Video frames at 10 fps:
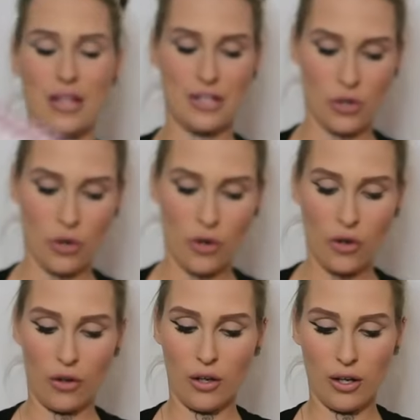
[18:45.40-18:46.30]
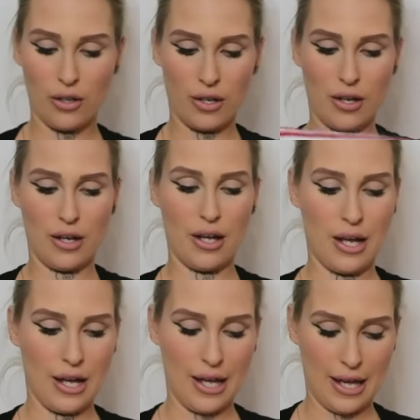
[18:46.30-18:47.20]
This haul,
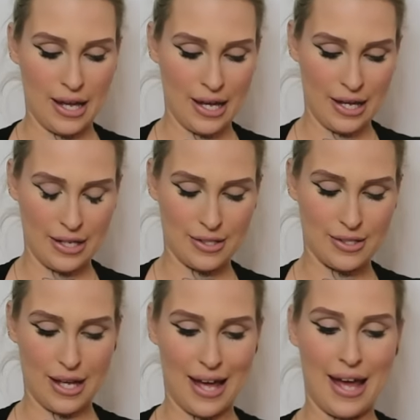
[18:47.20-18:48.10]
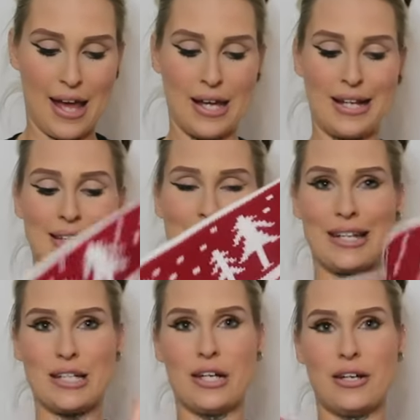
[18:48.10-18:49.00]
it is a
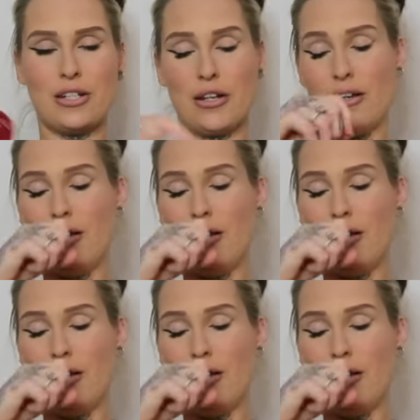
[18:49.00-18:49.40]
knitted